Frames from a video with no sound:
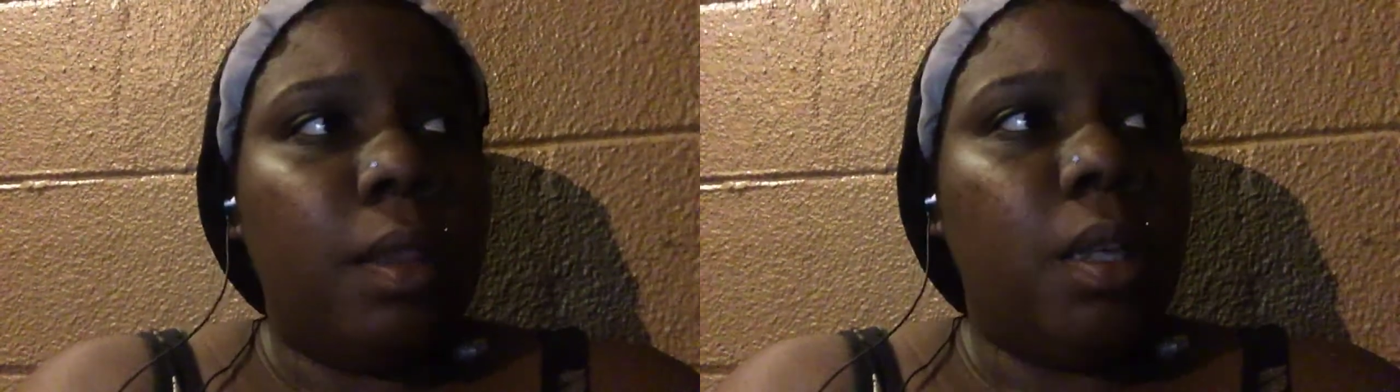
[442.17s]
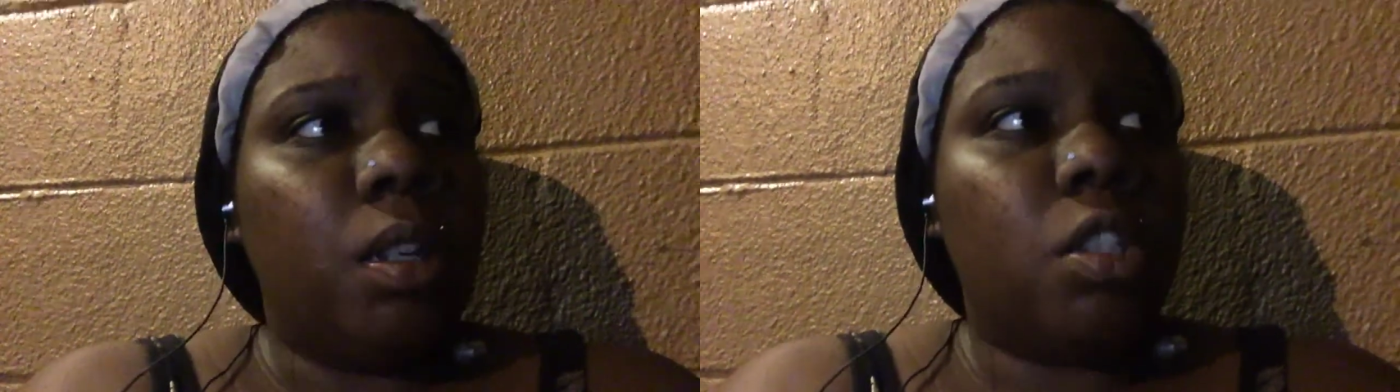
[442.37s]

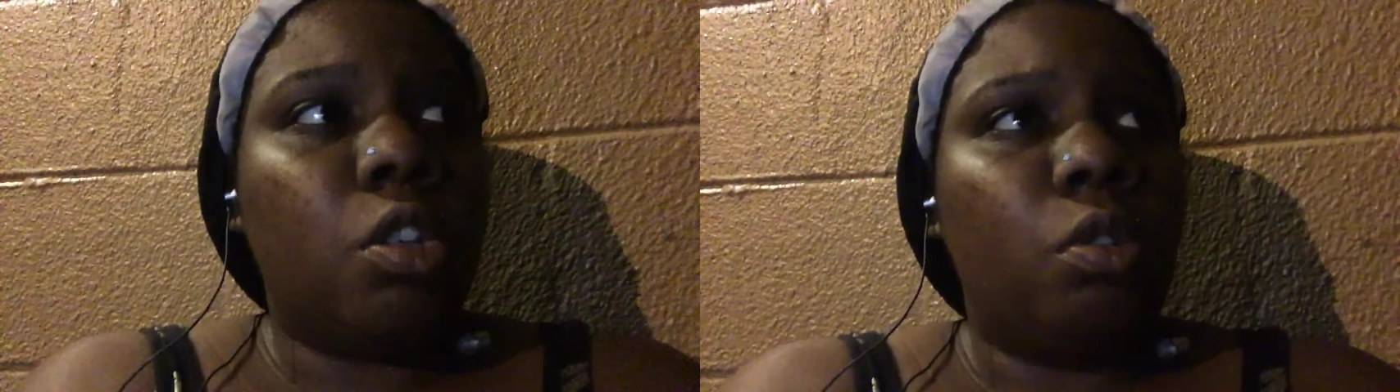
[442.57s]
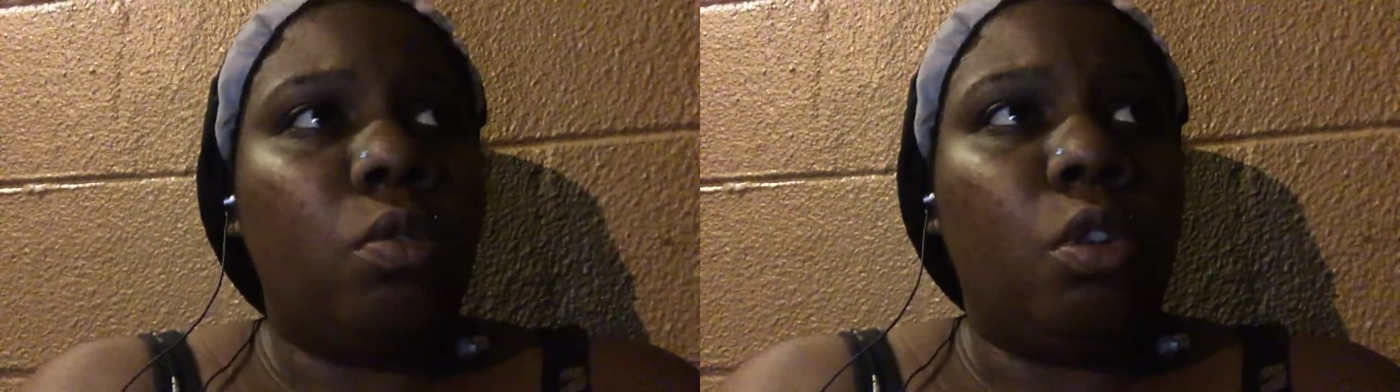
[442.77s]
there's
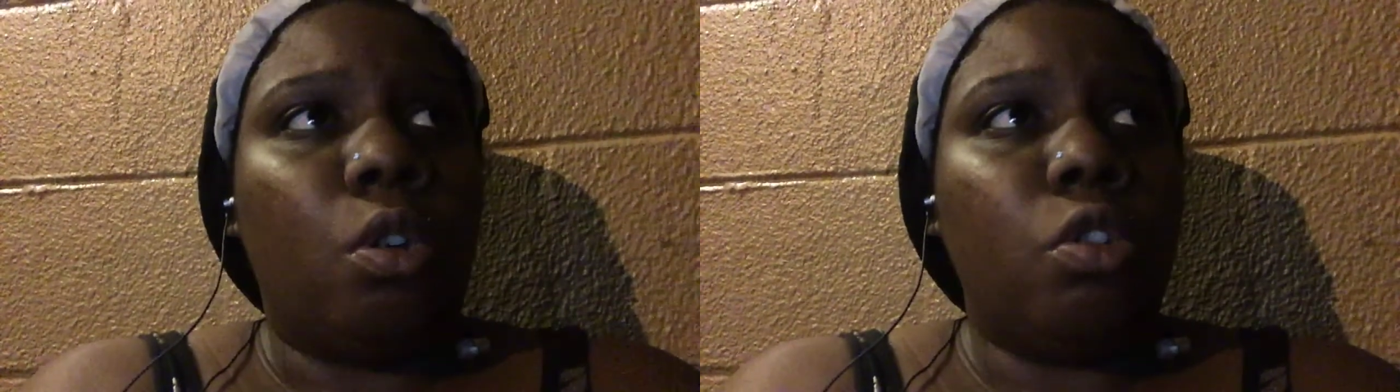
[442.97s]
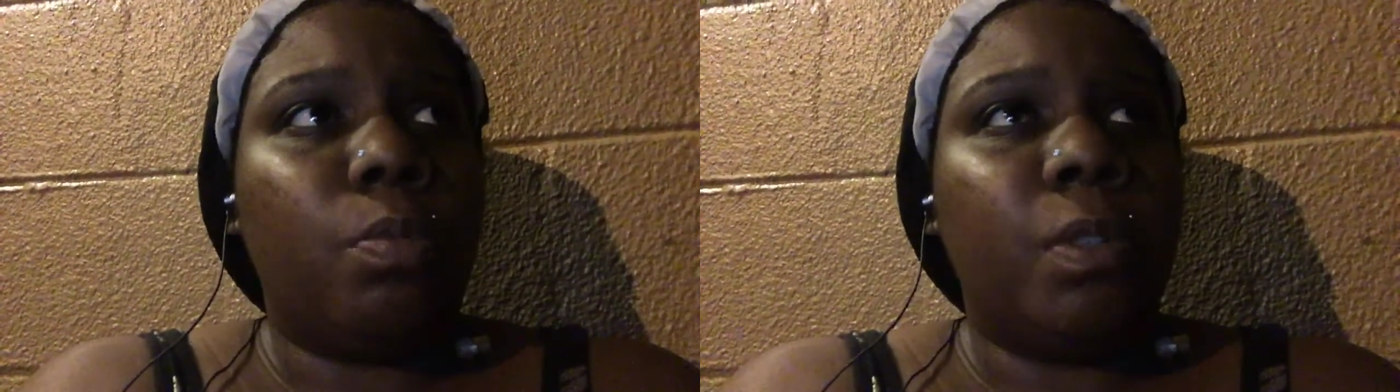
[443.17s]
so
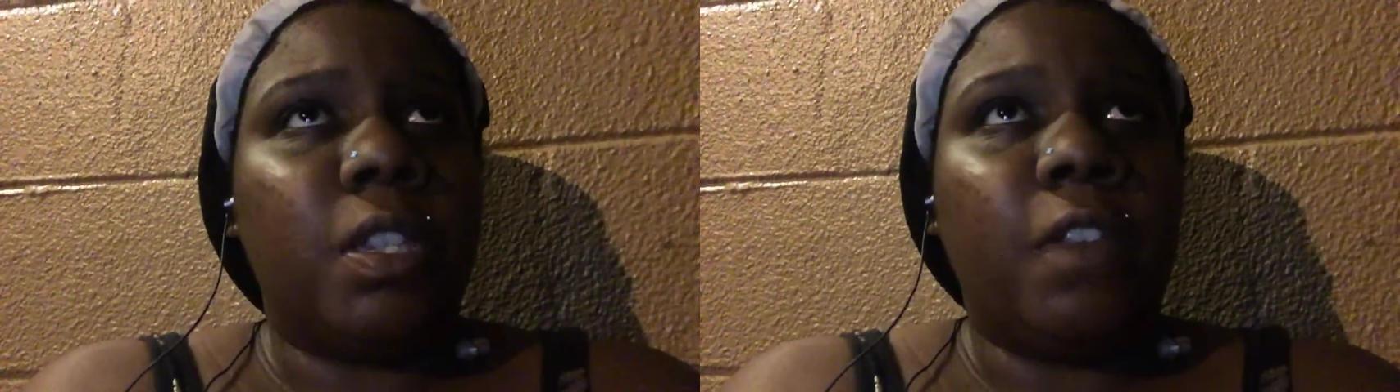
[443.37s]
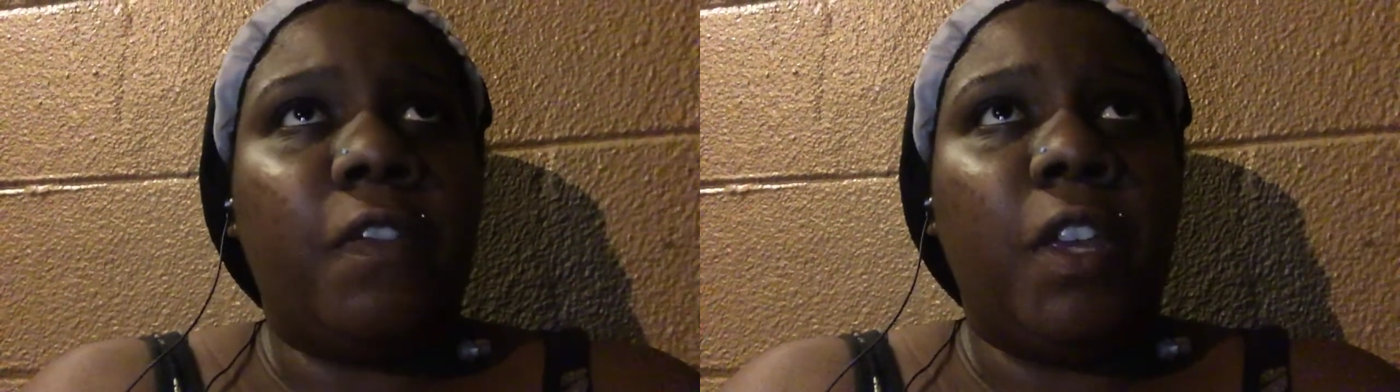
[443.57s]
no
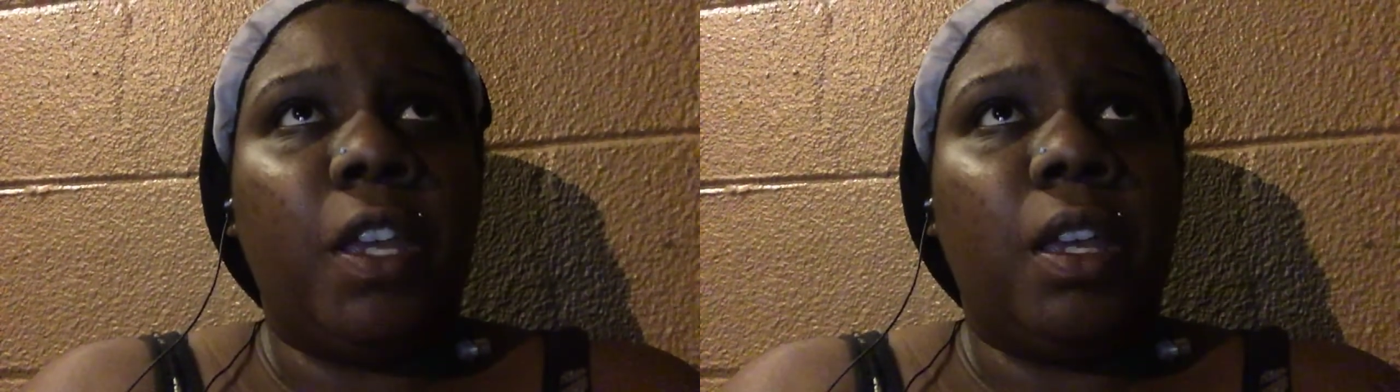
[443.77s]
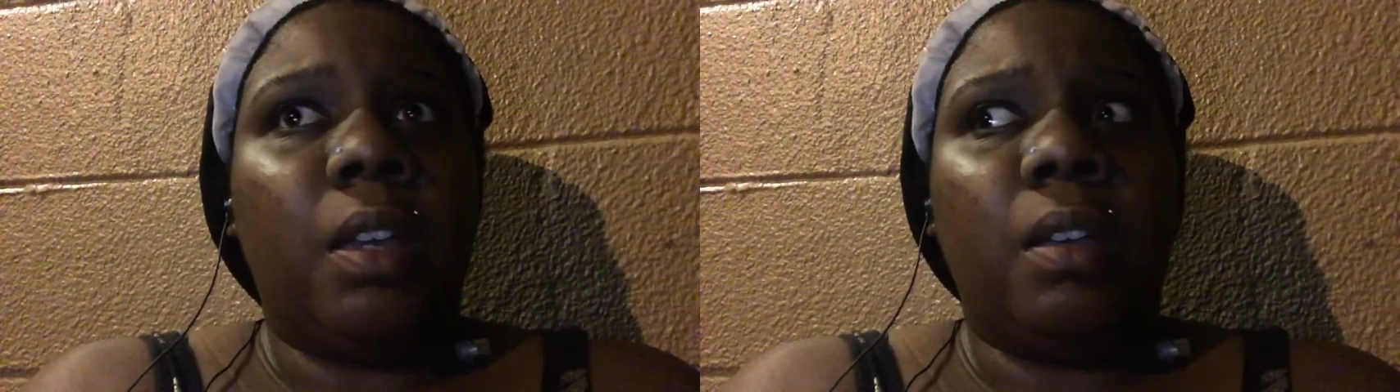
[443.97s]
specific